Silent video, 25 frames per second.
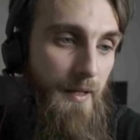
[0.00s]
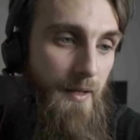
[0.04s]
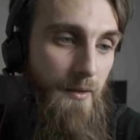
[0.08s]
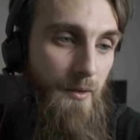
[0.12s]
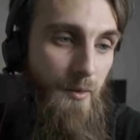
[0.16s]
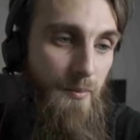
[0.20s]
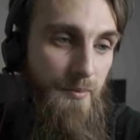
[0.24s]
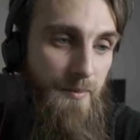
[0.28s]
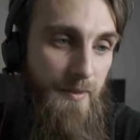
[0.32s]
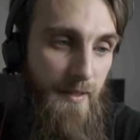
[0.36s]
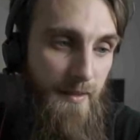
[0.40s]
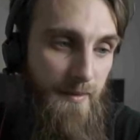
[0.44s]
I
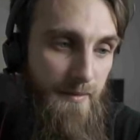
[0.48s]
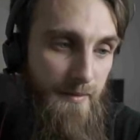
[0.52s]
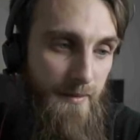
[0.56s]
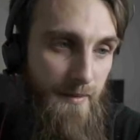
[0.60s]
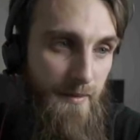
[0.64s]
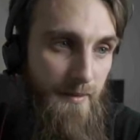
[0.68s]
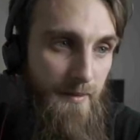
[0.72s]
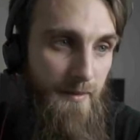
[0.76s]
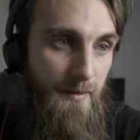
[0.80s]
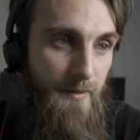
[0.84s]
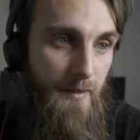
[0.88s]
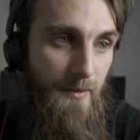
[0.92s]
hope
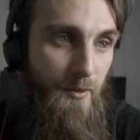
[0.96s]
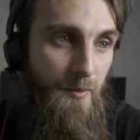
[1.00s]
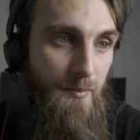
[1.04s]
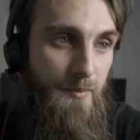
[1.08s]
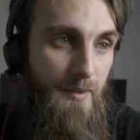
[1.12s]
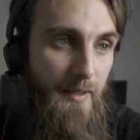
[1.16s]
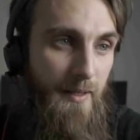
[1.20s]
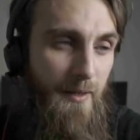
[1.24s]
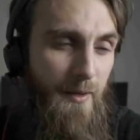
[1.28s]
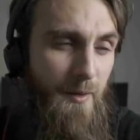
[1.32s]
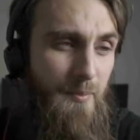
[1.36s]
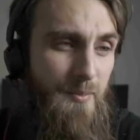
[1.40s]

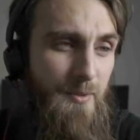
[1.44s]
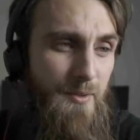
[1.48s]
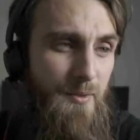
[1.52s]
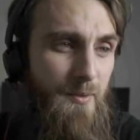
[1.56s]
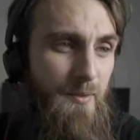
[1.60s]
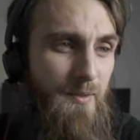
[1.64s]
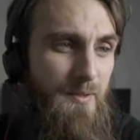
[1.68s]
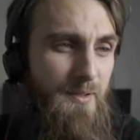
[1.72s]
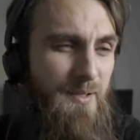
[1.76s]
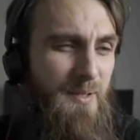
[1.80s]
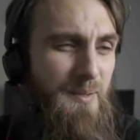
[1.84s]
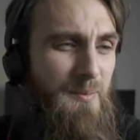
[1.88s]
that helps
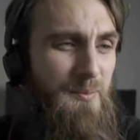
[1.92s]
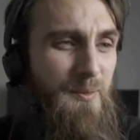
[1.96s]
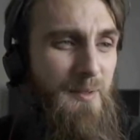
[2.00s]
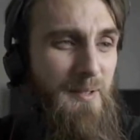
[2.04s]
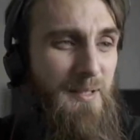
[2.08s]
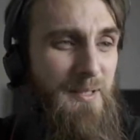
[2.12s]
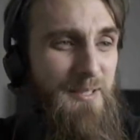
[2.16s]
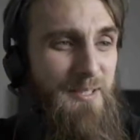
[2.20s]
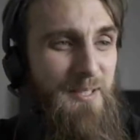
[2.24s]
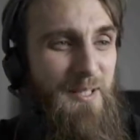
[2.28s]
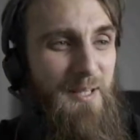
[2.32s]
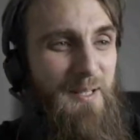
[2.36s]
you in some
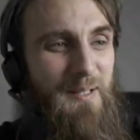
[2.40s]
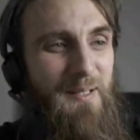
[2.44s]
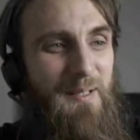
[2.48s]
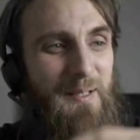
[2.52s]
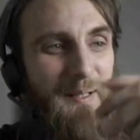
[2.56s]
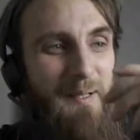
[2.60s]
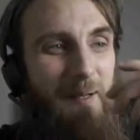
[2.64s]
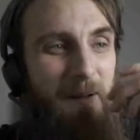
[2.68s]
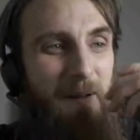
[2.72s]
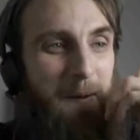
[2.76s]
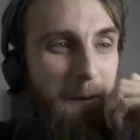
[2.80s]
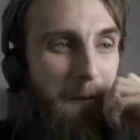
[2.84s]
way,
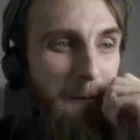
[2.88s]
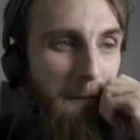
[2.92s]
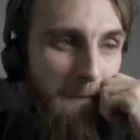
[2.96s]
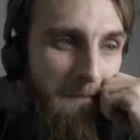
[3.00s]
inshallah.